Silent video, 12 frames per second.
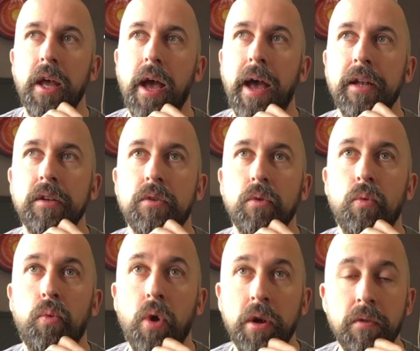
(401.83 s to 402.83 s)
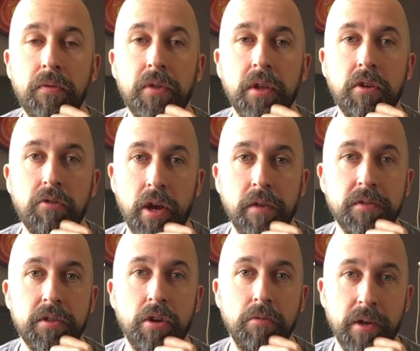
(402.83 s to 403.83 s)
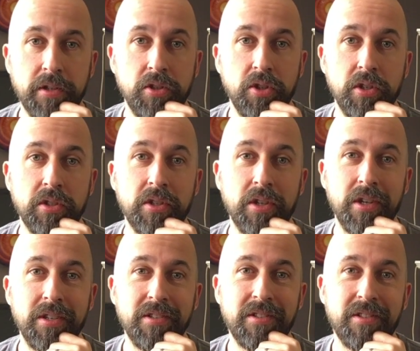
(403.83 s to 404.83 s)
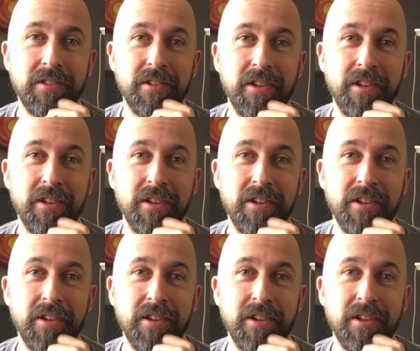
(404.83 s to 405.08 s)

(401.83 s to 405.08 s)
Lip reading: And one of the gravestone messages is